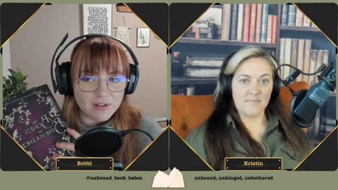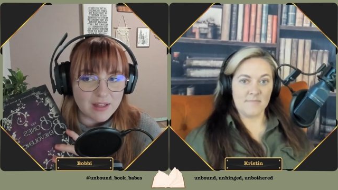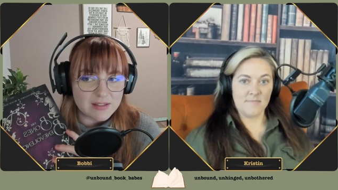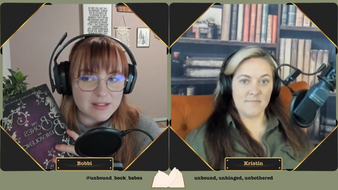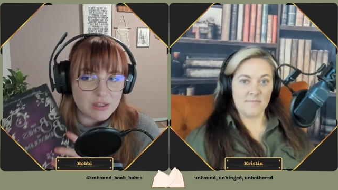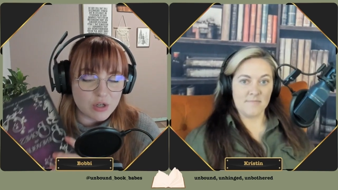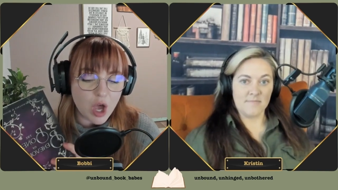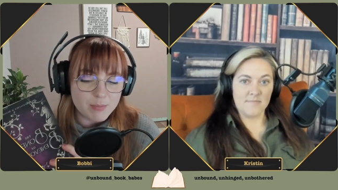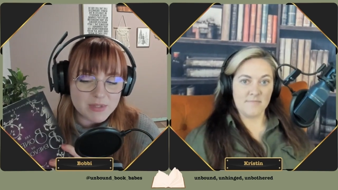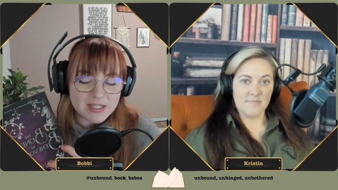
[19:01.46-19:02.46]
Speaker 1: that the
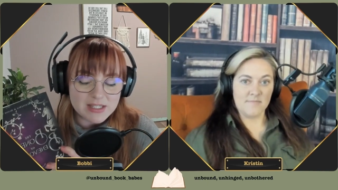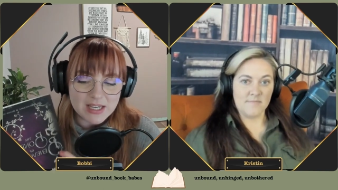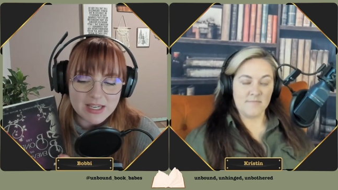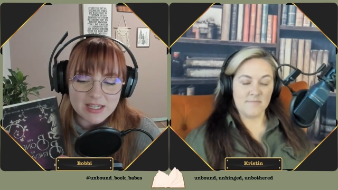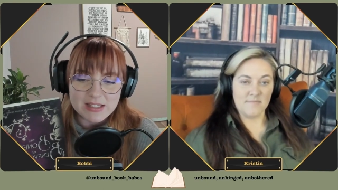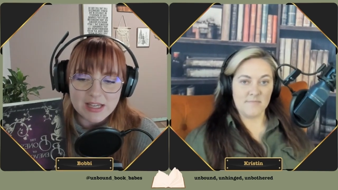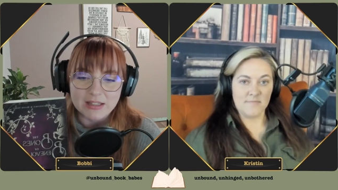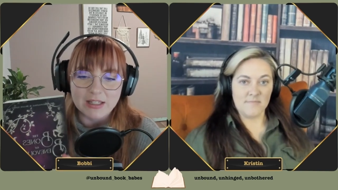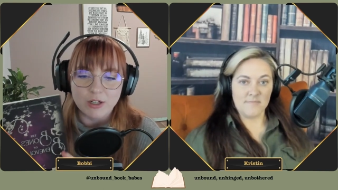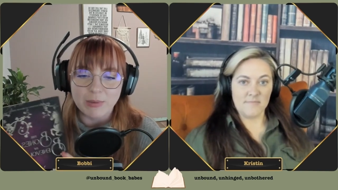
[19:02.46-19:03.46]
synopsis is a
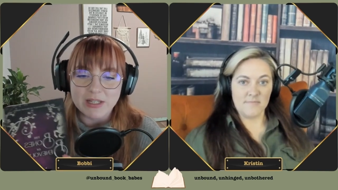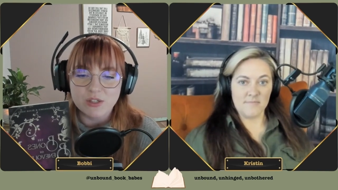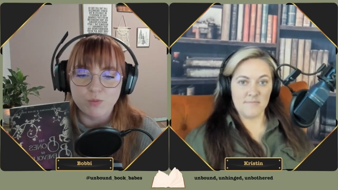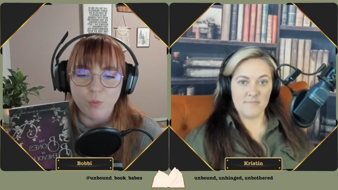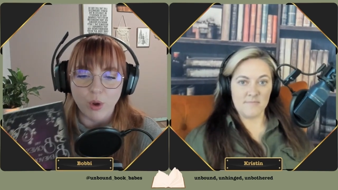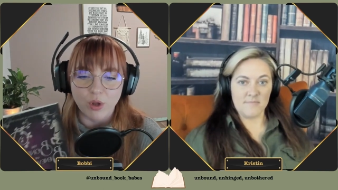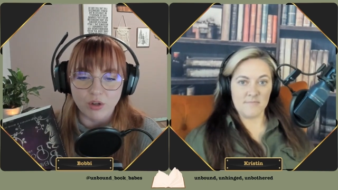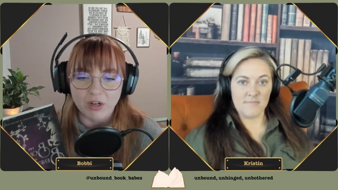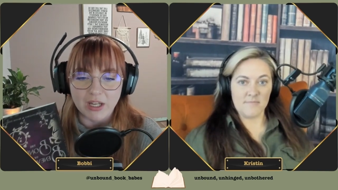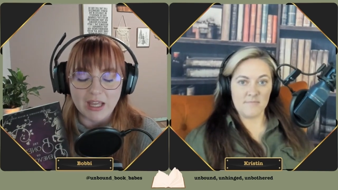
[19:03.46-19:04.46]
little bit
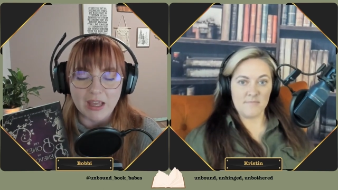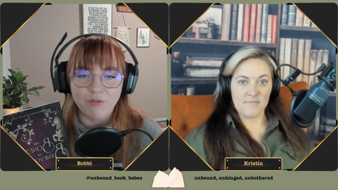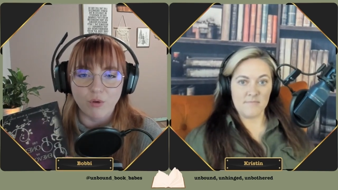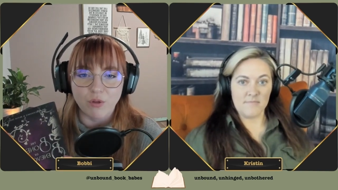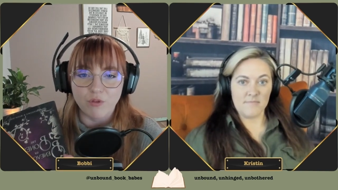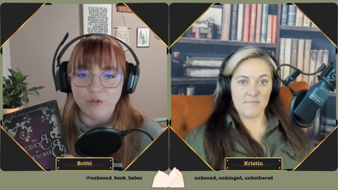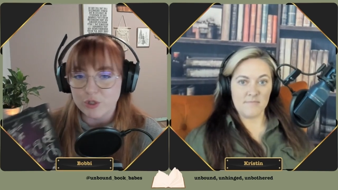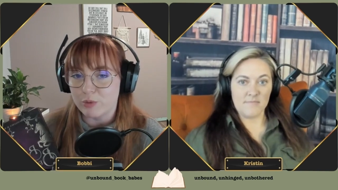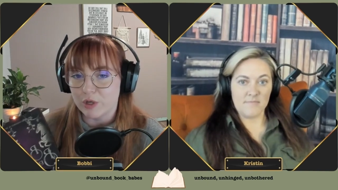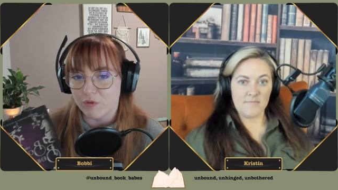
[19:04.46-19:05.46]
spoilery for the
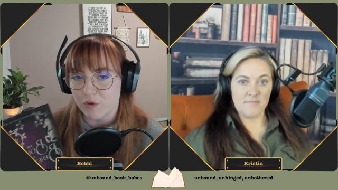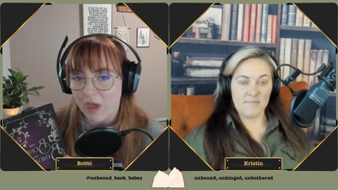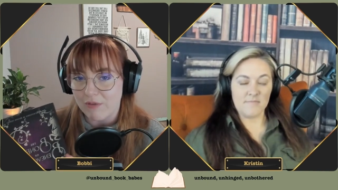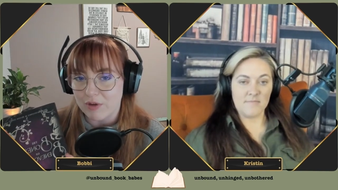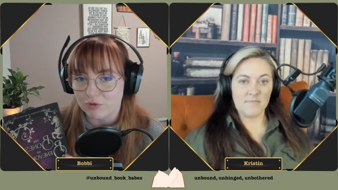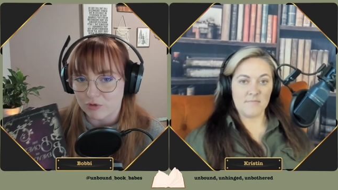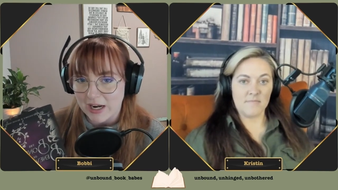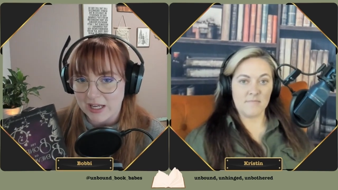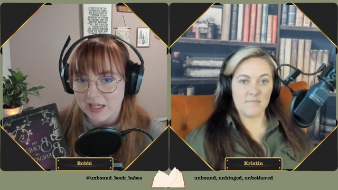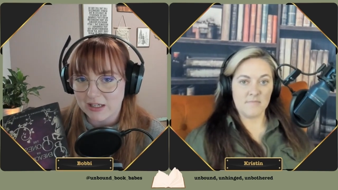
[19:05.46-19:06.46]
first book if you haven't
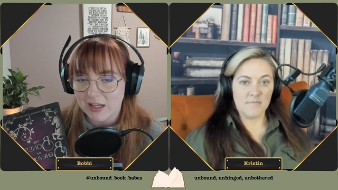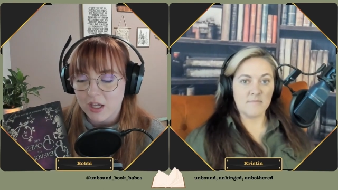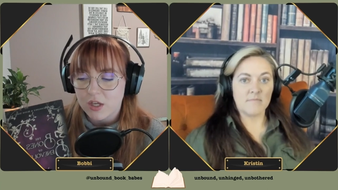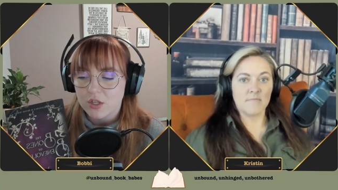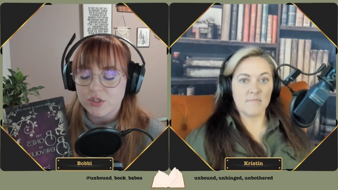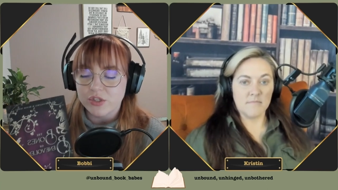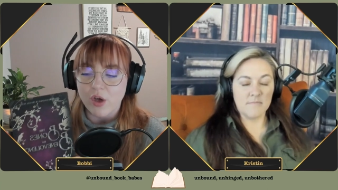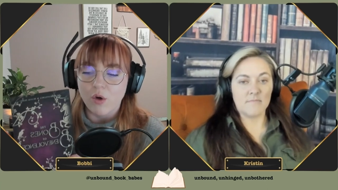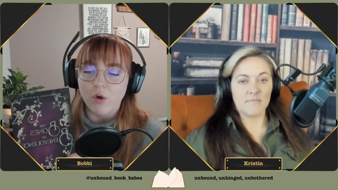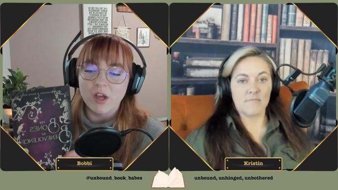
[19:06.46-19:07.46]
read it.
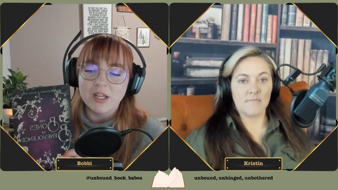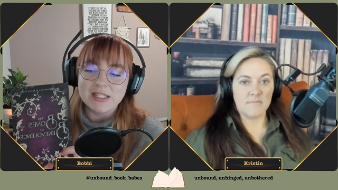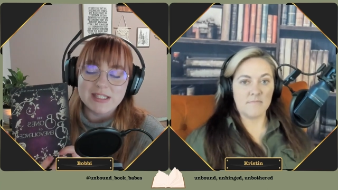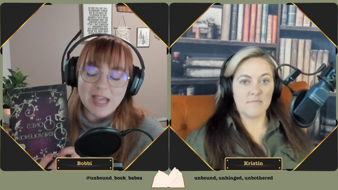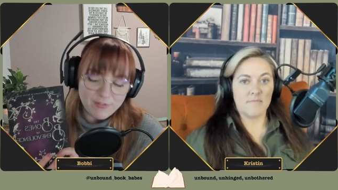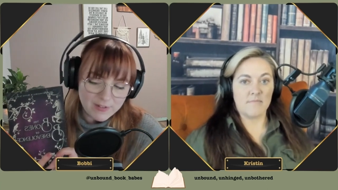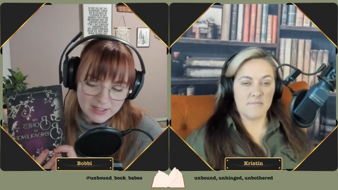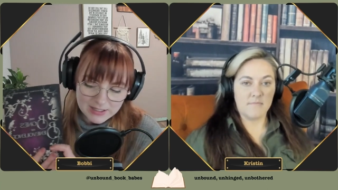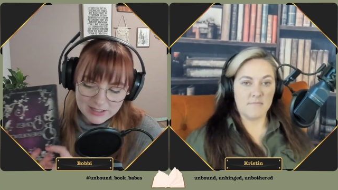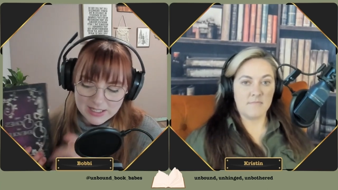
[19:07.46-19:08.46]
So
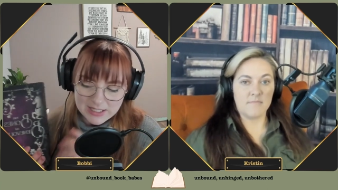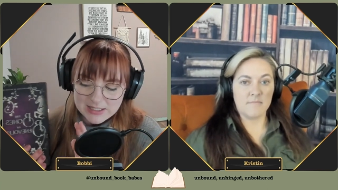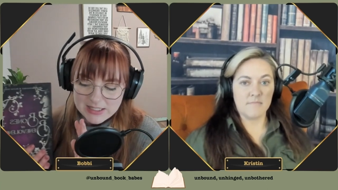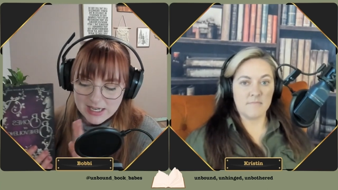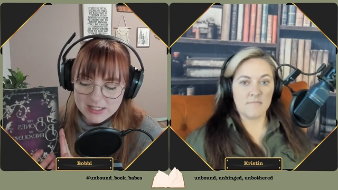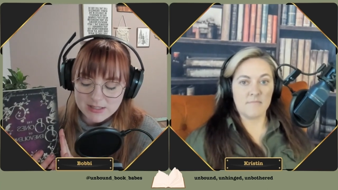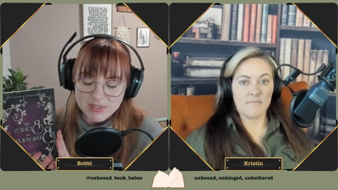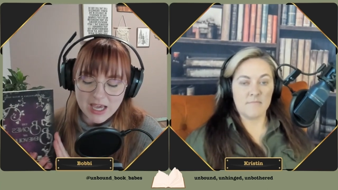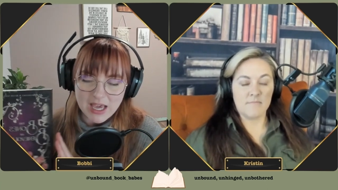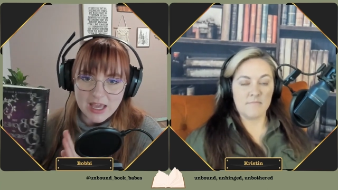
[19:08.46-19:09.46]
definitely take some
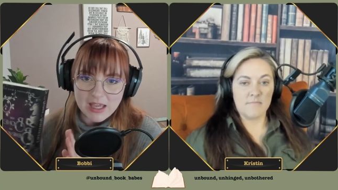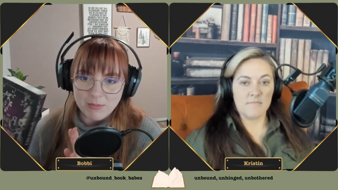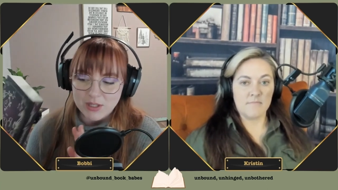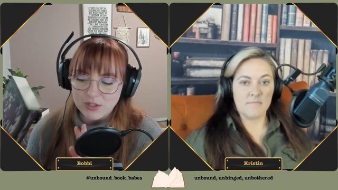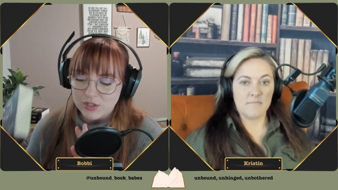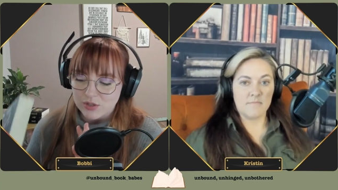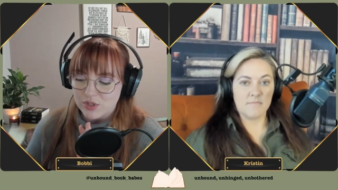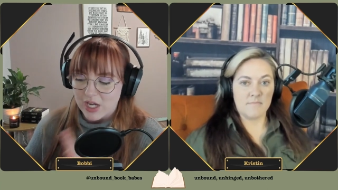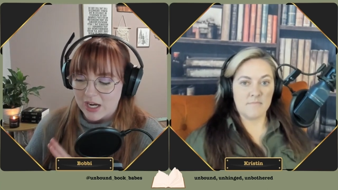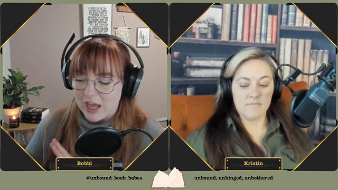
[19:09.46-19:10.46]
time to
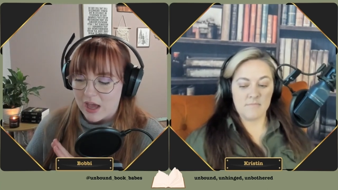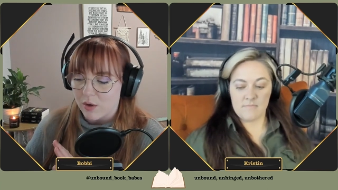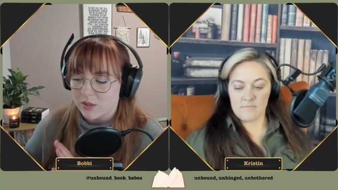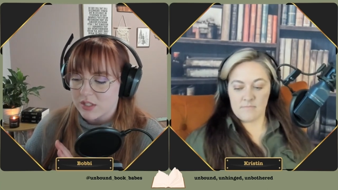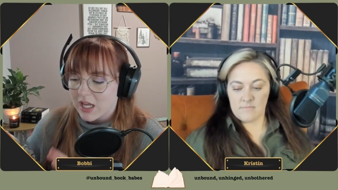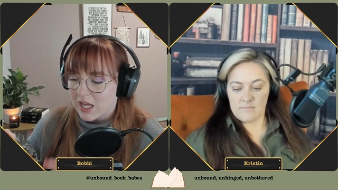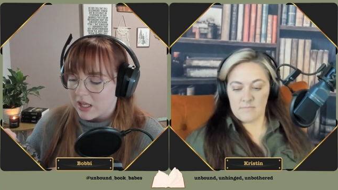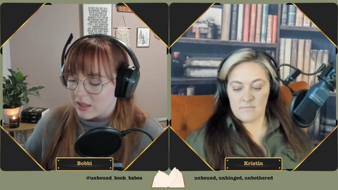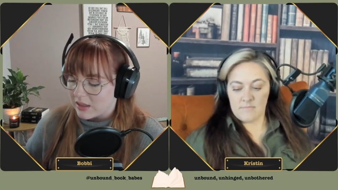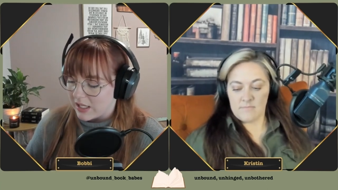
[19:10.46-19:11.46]
check out
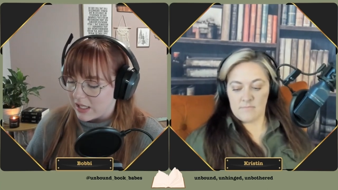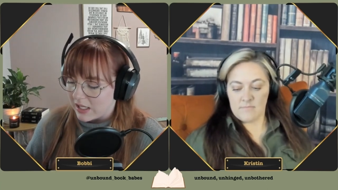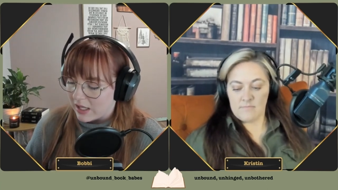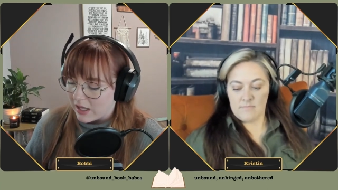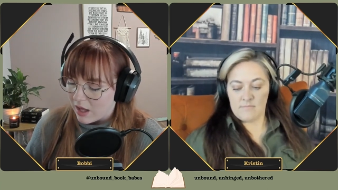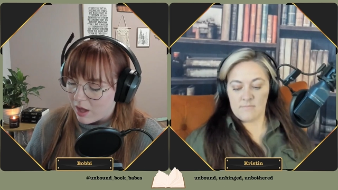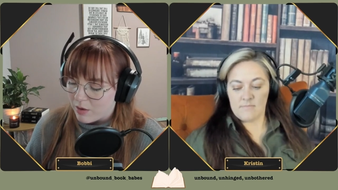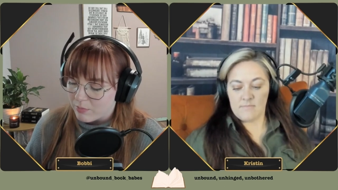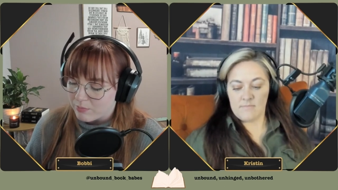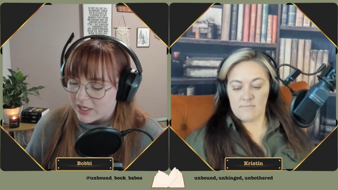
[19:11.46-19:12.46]
the
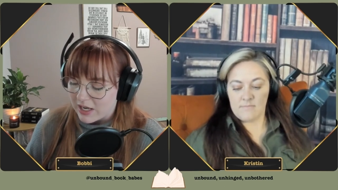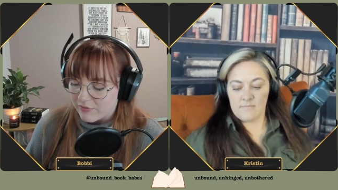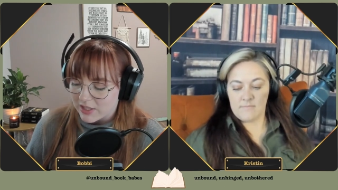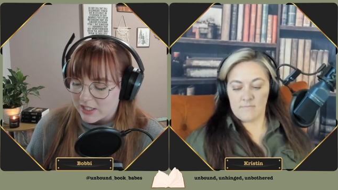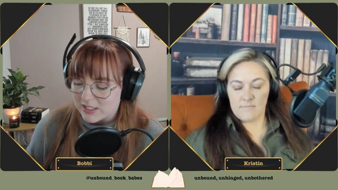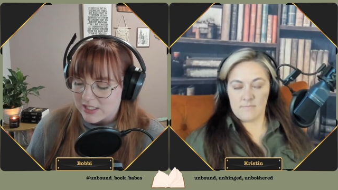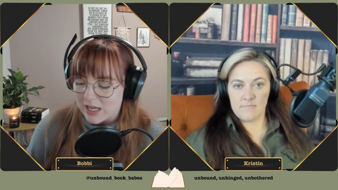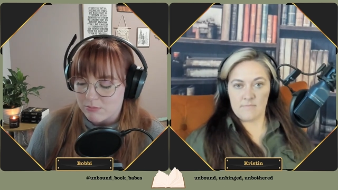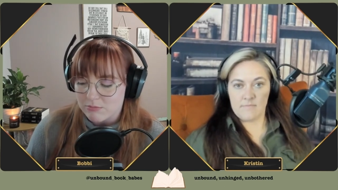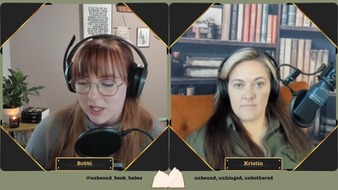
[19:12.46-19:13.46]
Benevolence
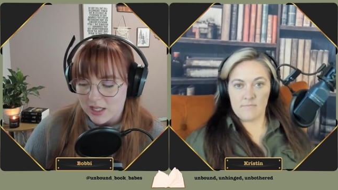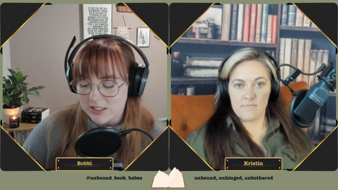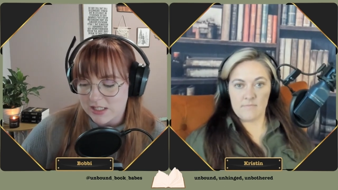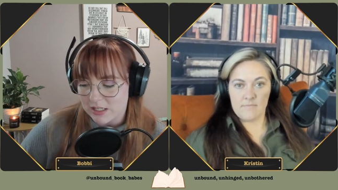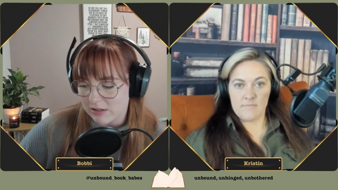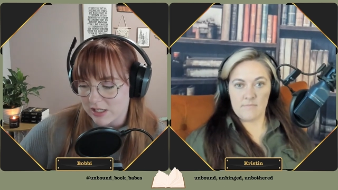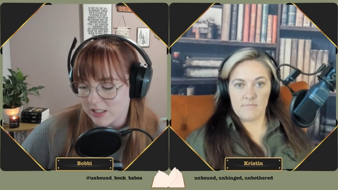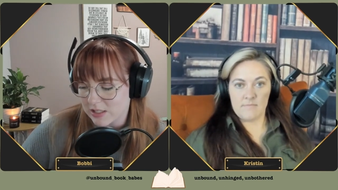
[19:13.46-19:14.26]
and Blood series